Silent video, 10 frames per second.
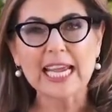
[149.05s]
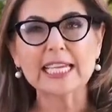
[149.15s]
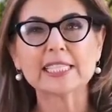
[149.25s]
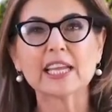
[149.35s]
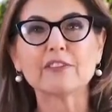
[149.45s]

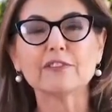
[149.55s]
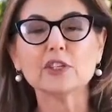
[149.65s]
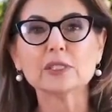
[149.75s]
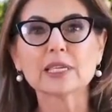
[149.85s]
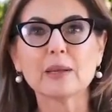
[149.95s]
It's that
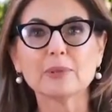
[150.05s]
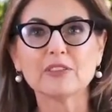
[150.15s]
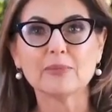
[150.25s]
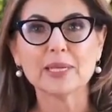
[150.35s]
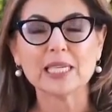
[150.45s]
first couple
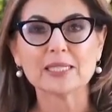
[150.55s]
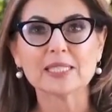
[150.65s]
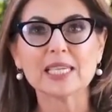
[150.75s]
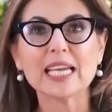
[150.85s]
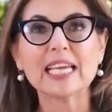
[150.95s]
of
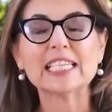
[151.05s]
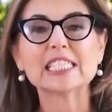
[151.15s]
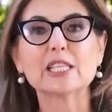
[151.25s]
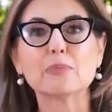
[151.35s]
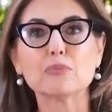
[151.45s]
minutes.
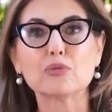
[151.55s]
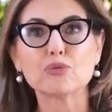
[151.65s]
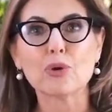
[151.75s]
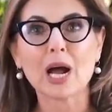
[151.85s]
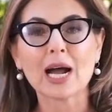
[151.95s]
It's the
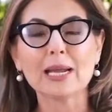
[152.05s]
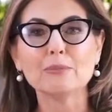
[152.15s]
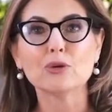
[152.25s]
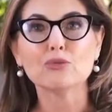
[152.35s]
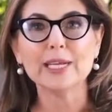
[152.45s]

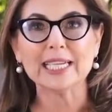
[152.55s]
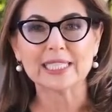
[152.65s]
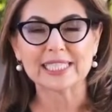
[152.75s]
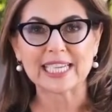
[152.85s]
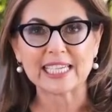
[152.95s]
prime real
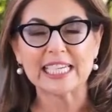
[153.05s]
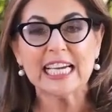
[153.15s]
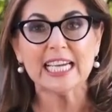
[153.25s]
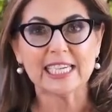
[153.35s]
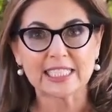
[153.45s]
estate.
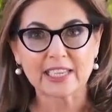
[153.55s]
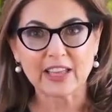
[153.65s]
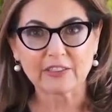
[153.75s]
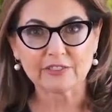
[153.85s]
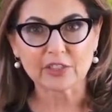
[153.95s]
It's in
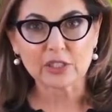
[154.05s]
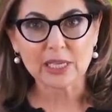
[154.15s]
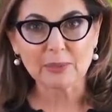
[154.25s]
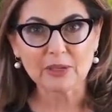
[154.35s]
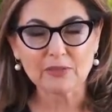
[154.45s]
that first
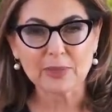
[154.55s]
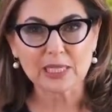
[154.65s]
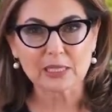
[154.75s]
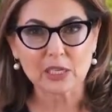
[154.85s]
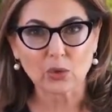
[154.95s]
couple of
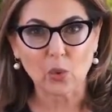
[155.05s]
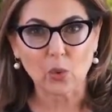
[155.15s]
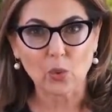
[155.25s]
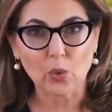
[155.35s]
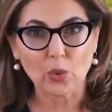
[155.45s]
minutes that
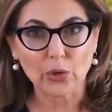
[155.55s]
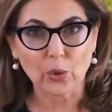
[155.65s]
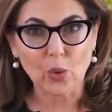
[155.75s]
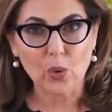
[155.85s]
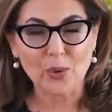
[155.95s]
all
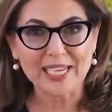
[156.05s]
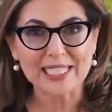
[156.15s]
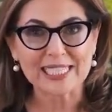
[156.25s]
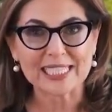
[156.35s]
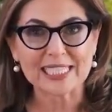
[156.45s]
your
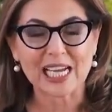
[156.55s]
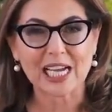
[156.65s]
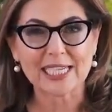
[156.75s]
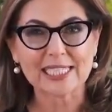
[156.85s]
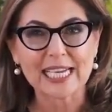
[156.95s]
audience
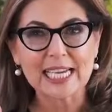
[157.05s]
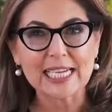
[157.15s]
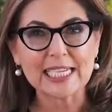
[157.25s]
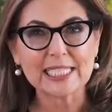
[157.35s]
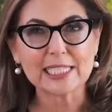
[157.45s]
decides,
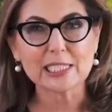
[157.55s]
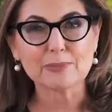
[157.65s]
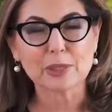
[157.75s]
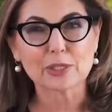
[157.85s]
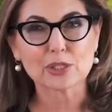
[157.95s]
is this
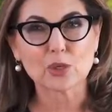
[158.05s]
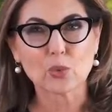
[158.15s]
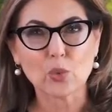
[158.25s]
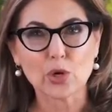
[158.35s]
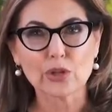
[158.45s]

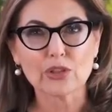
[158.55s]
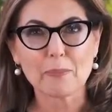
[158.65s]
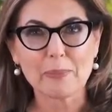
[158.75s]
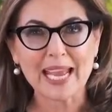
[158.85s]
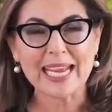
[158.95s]
person
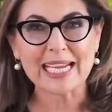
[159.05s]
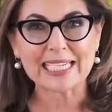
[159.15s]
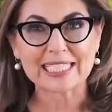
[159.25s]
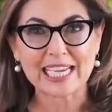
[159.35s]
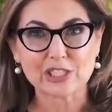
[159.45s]
worth paying
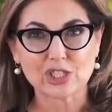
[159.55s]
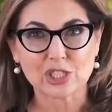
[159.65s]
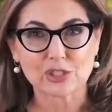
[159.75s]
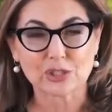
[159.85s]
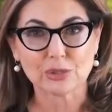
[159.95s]

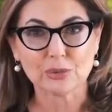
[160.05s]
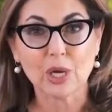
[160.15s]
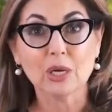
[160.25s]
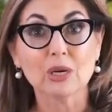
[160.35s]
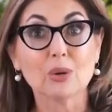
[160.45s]
attention to,
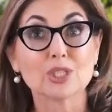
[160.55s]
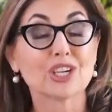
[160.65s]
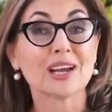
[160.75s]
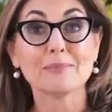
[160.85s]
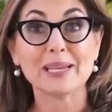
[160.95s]
or
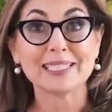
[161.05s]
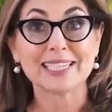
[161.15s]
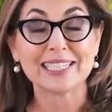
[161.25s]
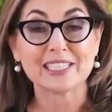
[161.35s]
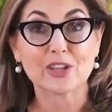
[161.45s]
should I
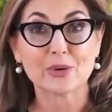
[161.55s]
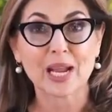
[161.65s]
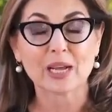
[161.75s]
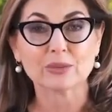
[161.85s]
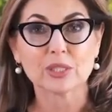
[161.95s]
mentally zone
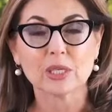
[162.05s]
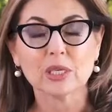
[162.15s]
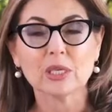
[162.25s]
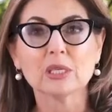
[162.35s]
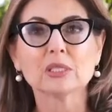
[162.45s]
out?
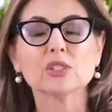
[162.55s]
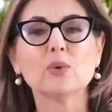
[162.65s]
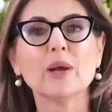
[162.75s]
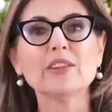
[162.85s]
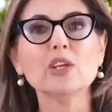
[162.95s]
So
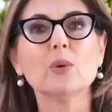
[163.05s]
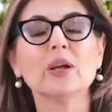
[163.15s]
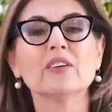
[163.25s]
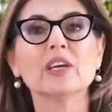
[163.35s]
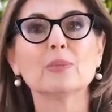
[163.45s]
whether you are
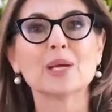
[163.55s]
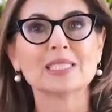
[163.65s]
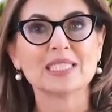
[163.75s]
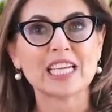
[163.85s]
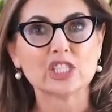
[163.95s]
giving a
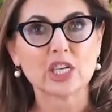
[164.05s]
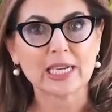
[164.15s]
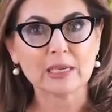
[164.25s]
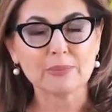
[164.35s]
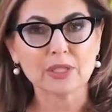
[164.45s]
presentation
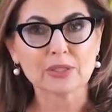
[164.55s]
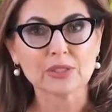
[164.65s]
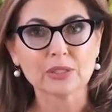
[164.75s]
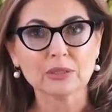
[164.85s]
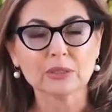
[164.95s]
in
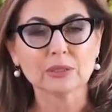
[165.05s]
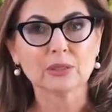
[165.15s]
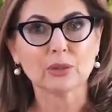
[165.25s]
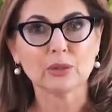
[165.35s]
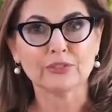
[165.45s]
person
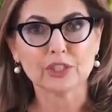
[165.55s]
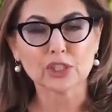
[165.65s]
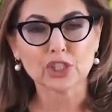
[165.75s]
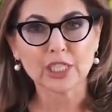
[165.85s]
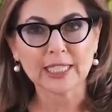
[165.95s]
or
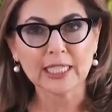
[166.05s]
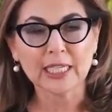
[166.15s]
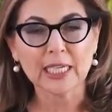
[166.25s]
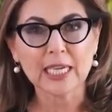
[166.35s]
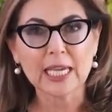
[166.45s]
virtually,
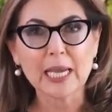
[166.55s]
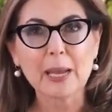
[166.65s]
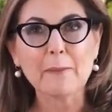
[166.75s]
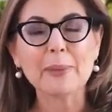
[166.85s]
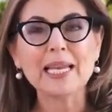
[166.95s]

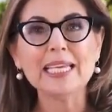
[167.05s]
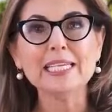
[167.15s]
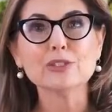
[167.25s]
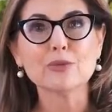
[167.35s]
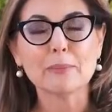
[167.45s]

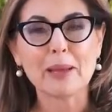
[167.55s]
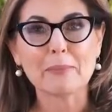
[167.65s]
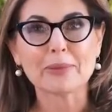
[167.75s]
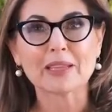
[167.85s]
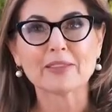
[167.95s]
please
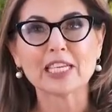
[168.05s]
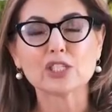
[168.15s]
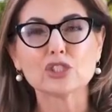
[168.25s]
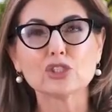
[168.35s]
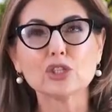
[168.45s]
remember that there's
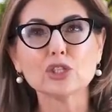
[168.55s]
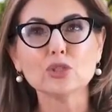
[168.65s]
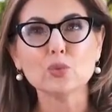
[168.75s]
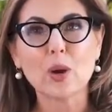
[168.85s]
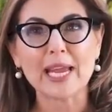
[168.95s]

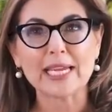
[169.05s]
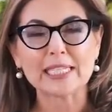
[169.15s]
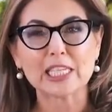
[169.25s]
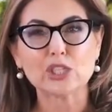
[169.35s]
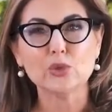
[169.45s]
certain ways
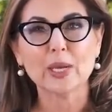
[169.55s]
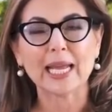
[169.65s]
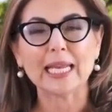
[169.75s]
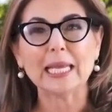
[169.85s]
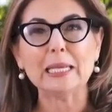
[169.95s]
that you
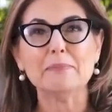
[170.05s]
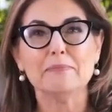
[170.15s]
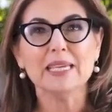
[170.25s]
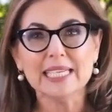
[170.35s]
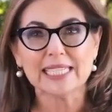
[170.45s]
can
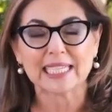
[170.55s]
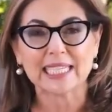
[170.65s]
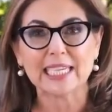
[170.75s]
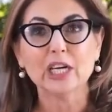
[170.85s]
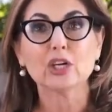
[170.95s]

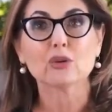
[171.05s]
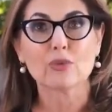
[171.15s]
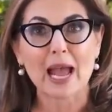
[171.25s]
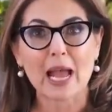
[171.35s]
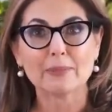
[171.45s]
immediately
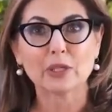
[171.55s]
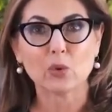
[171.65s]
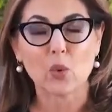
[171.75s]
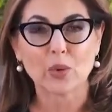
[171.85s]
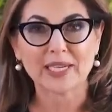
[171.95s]
grab
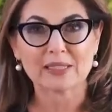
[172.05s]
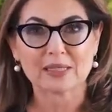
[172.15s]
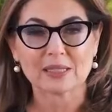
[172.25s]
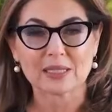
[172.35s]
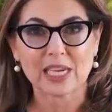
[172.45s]
your
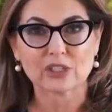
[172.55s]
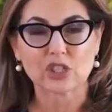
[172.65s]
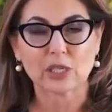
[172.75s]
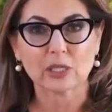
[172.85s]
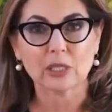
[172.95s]
audience's
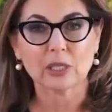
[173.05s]
attention.